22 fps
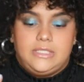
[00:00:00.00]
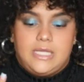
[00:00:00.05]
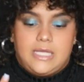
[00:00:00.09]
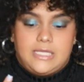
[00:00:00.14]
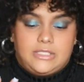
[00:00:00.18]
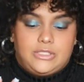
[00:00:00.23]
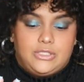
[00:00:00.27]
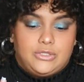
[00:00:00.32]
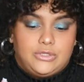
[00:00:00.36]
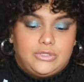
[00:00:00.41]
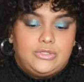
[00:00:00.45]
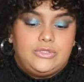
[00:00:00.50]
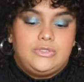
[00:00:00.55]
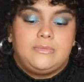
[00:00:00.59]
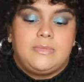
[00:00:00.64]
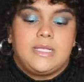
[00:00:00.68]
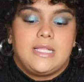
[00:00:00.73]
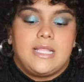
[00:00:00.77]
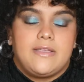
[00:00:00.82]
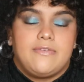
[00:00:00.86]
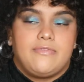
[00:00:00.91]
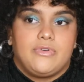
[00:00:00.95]
I chose you in my
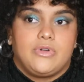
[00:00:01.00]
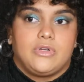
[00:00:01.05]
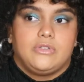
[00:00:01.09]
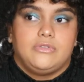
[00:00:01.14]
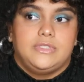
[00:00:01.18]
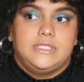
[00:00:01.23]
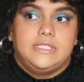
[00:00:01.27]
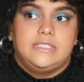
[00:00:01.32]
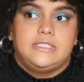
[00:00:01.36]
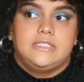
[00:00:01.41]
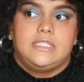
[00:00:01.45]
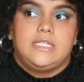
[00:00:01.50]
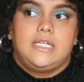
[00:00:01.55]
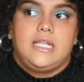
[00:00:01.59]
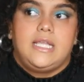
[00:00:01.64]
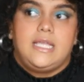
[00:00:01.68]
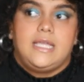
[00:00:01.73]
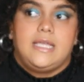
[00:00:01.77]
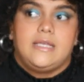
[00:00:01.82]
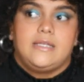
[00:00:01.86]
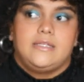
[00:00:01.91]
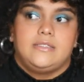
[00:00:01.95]
life for a reason,
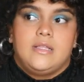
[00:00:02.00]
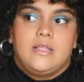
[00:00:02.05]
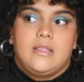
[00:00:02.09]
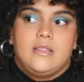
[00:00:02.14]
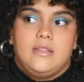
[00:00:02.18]
and